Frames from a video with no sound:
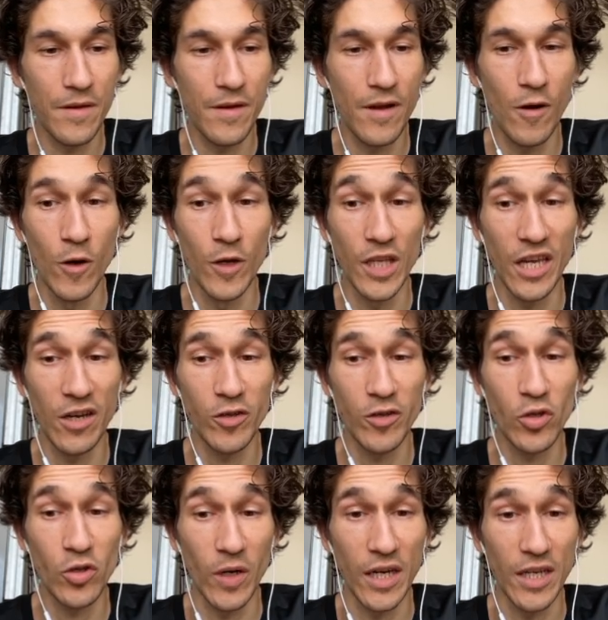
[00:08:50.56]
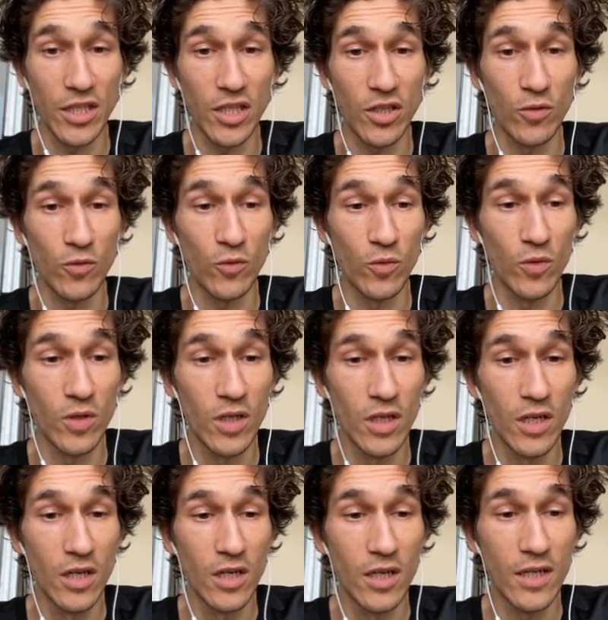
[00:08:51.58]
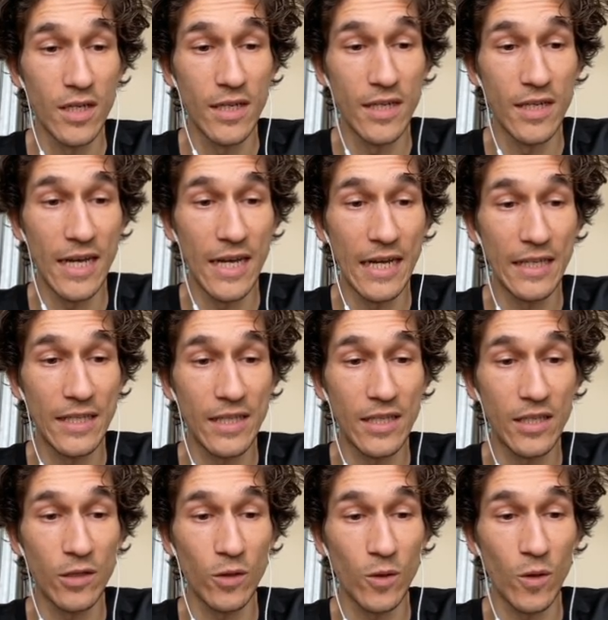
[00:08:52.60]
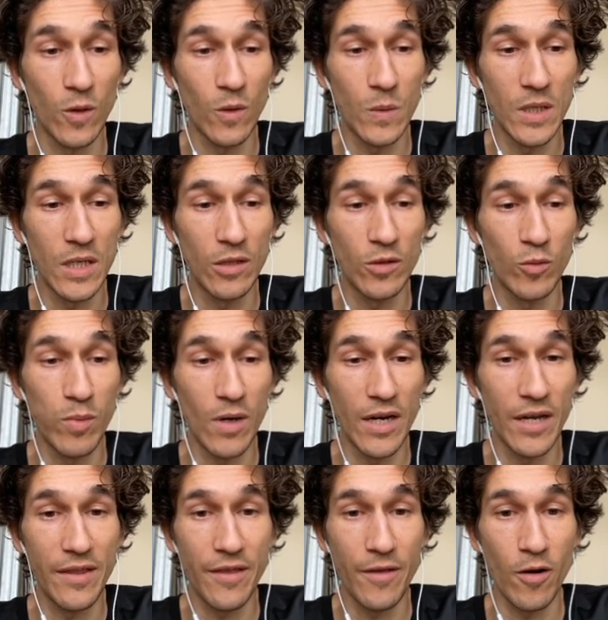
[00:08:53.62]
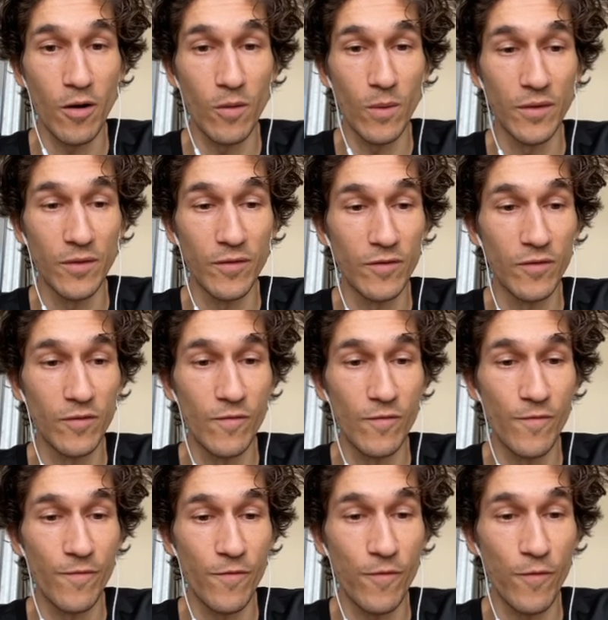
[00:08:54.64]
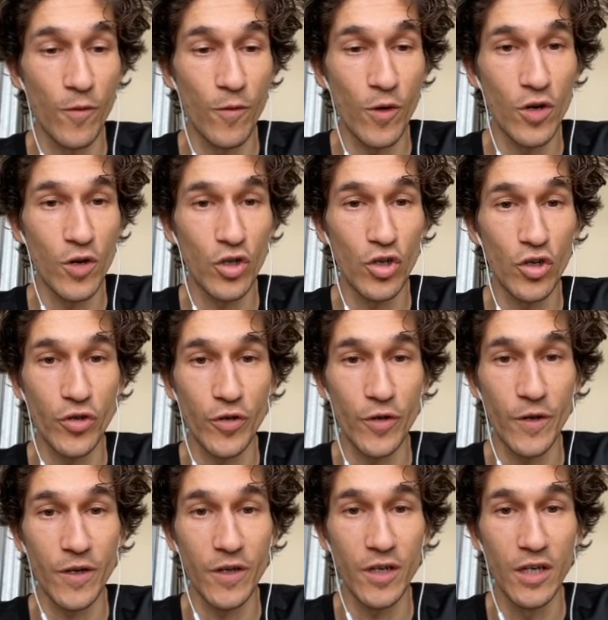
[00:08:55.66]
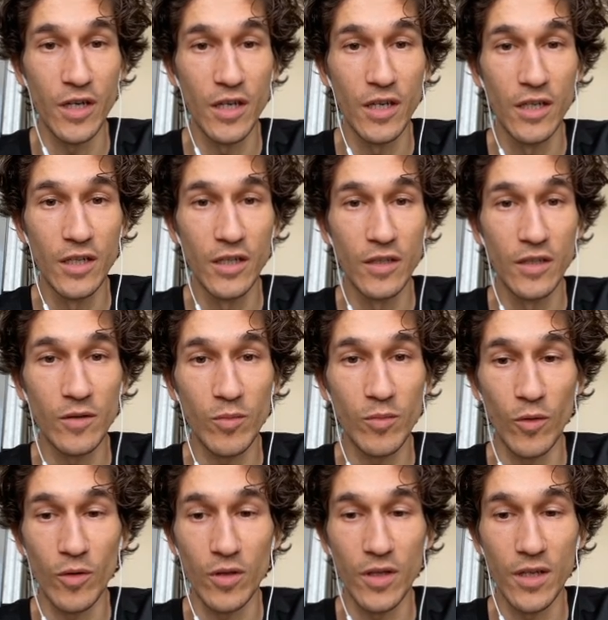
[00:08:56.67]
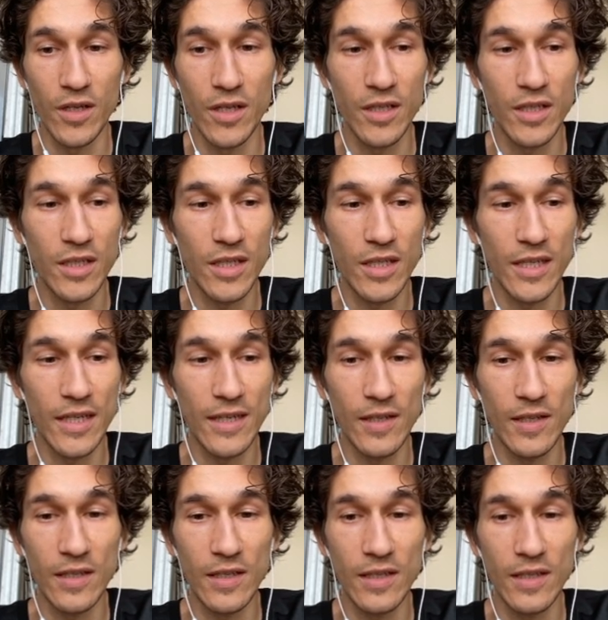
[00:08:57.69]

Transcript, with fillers: oh and he also has two Nice. so we need to buy a third one for sure block this steel